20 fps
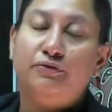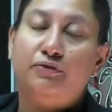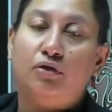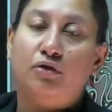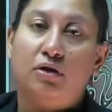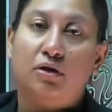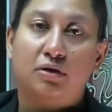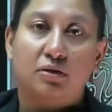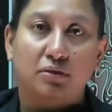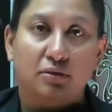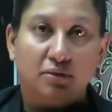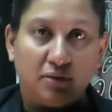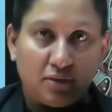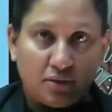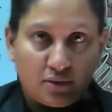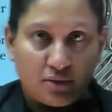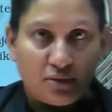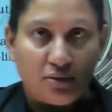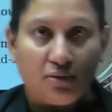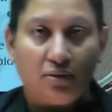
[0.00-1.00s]
for
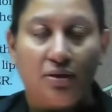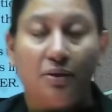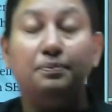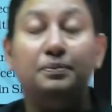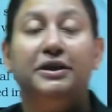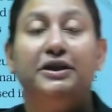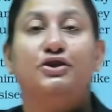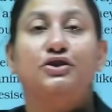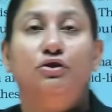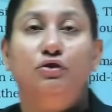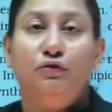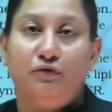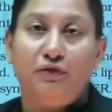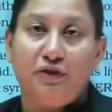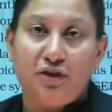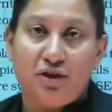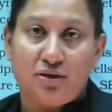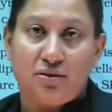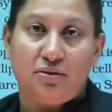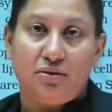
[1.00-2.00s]
the completion
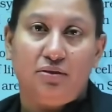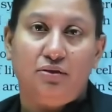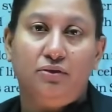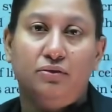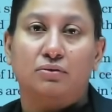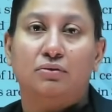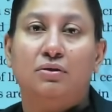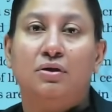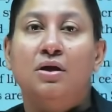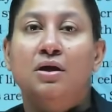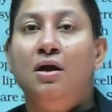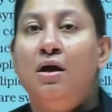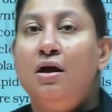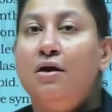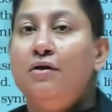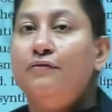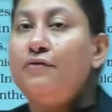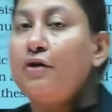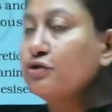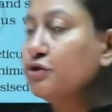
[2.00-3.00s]
of its, you know,
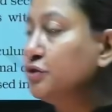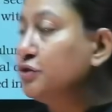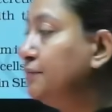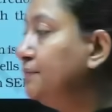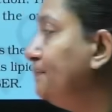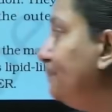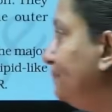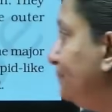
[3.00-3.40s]
function,